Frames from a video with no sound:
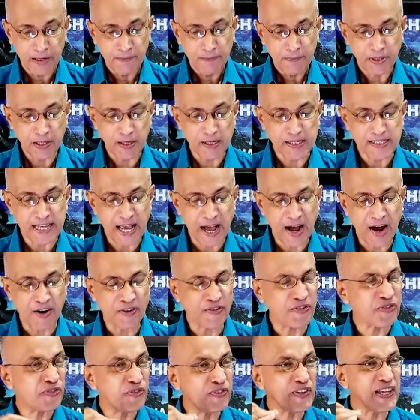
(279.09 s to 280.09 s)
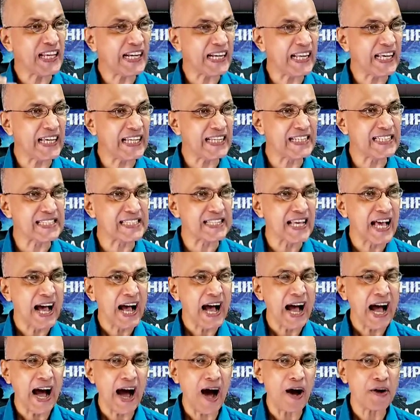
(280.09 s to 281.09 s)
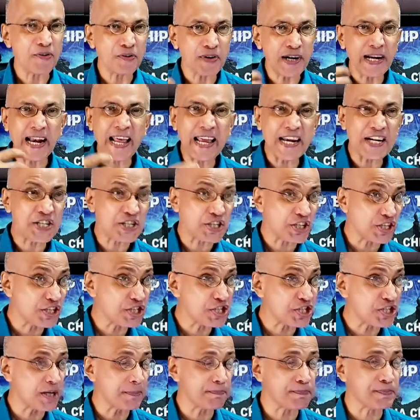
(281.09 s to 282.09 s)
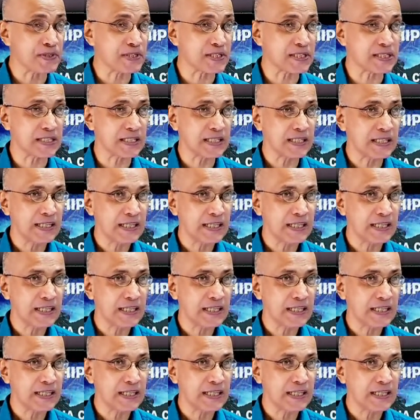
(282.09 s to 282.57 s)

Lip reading: Because our feelings, our relationships,